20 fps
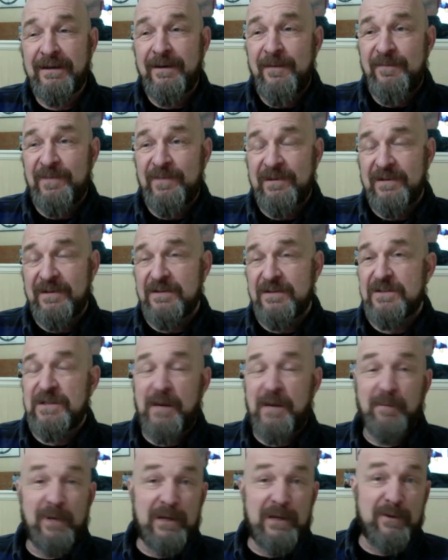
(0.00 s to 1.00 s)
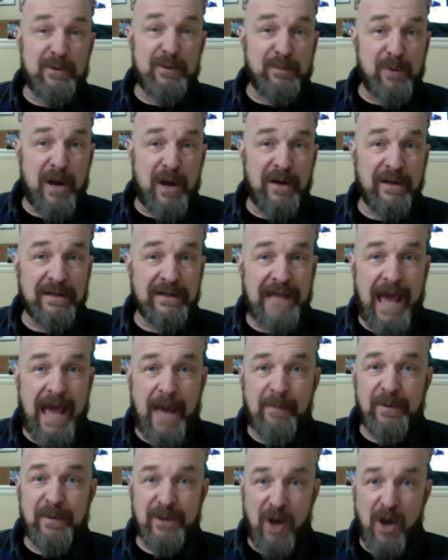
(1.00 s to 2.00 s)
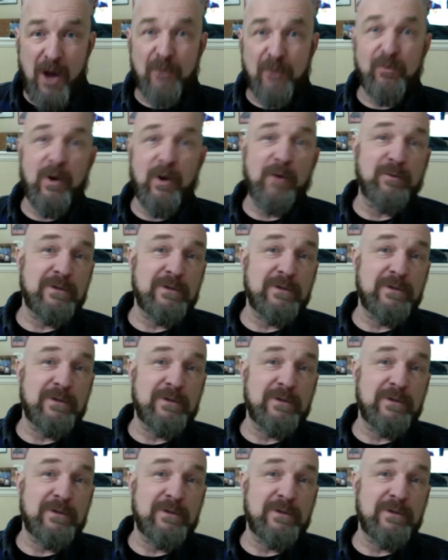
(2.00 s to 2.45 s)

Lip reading: assembly of the product happened en route.